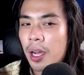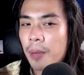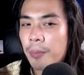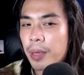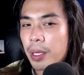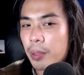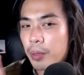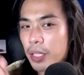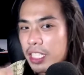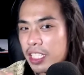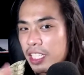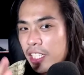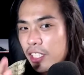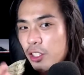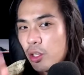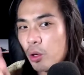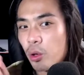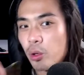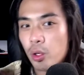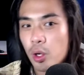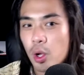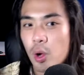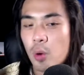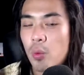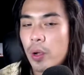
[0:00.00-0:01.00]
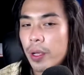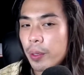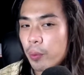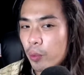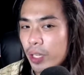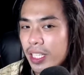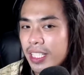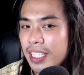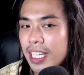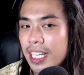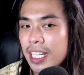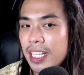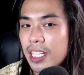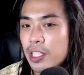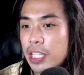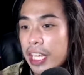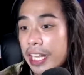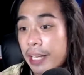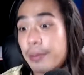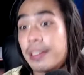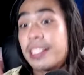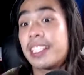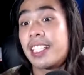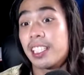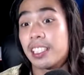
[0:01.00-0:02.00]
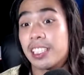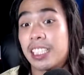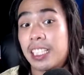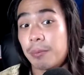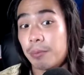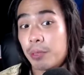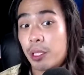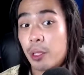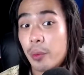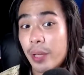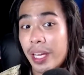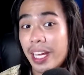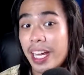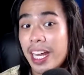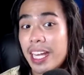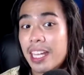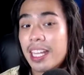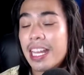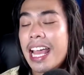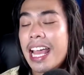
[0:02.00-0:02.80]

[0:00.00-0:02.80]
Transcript: but we still don't know what was it, and we still keep doing it